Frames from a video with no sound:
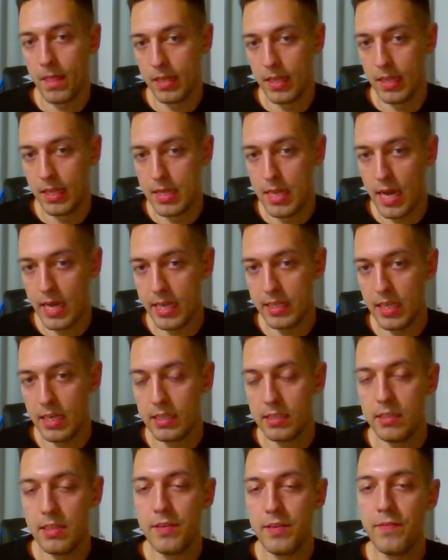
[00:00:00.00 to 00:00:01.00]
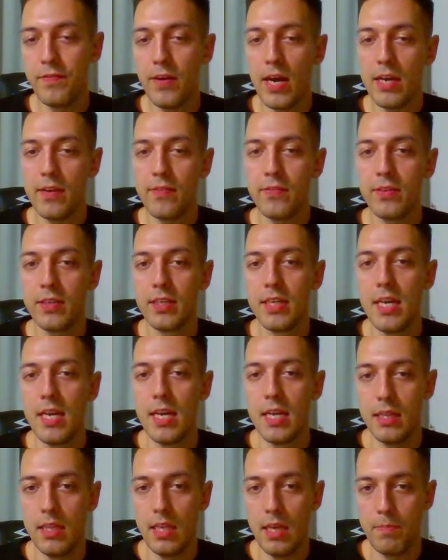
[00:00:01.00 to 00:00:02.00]
knight takes d5,
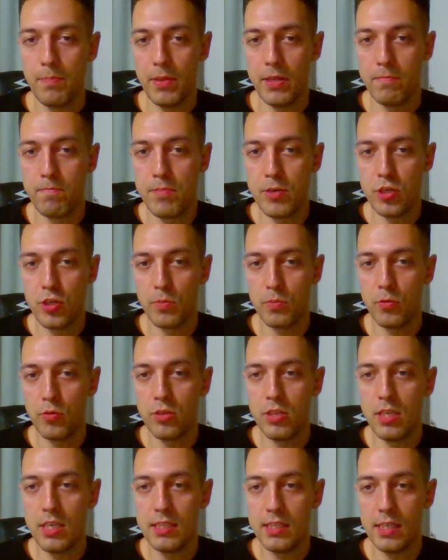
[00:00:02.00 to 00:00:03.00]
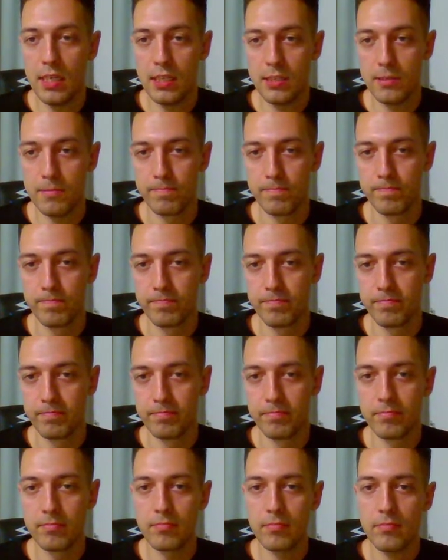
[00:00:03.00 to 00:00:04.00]
they played bishop to d6.
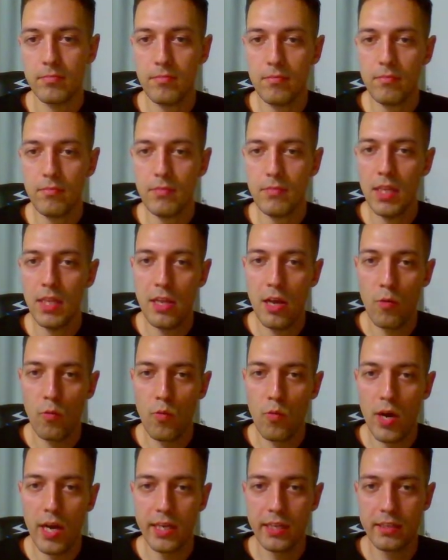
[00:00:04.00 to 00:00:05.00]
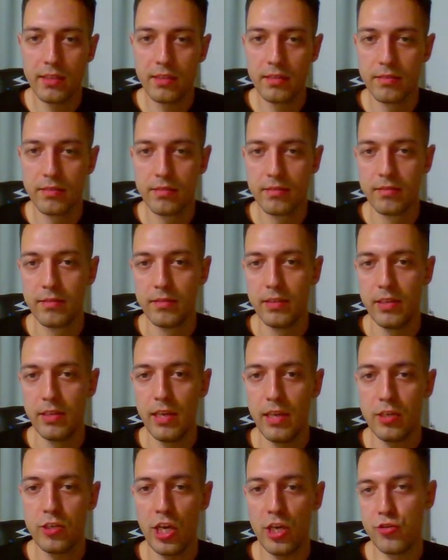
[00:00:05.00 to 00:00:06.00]
Now white
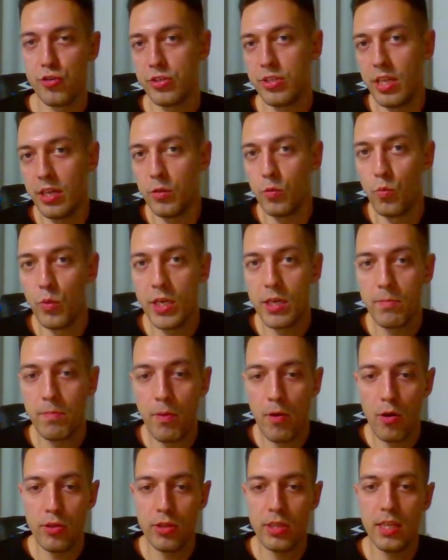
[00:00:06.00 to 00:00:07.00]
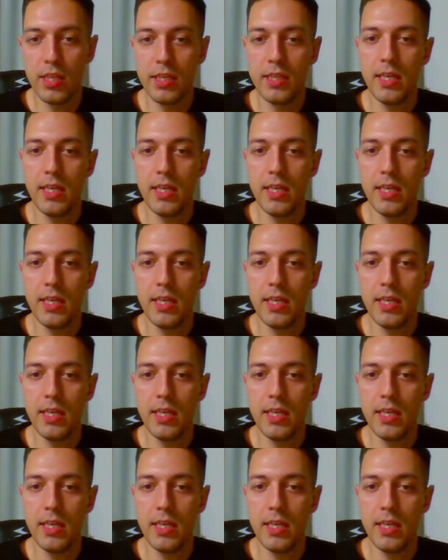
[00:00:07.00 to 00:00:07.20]
exchanges that weak pawn that they